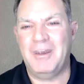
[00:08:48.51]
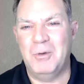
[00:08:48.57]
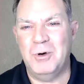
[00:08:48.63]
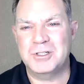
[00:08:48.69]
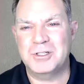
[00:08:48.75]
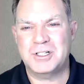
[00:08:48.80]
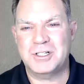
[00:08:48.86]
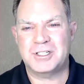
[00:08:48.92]

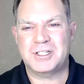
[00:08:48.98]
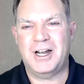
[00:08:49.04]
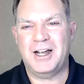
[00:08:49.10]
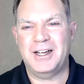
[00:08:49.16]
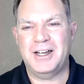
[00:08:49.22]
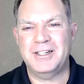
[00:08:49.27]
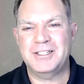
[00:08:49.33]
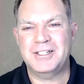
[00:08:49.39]
was
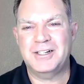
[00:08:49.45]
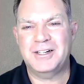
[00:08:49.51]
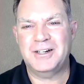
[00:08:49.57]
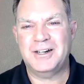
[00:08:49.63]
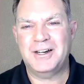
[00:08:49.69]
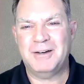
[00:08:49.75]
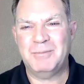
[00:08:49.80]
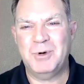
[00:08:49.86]

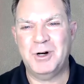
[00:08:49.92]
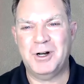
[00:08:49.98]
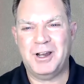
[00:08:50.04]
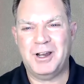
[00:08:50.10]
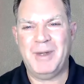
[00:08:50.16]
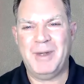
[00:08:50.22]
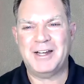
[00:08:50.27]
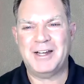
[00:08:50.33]
disguising and
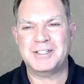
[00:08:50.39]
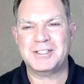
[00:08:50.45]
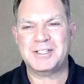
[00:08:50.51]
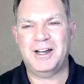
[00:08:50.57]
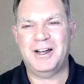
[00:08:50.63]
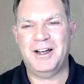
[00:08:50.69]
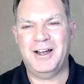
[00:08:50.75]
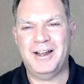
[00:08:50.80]
putting a
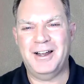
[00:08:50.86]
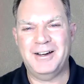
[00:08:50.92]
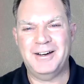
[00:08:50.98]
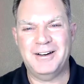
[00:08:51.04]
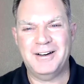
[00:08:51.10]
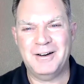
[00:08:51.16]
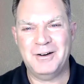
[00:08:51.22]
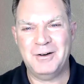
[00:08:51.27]
mask on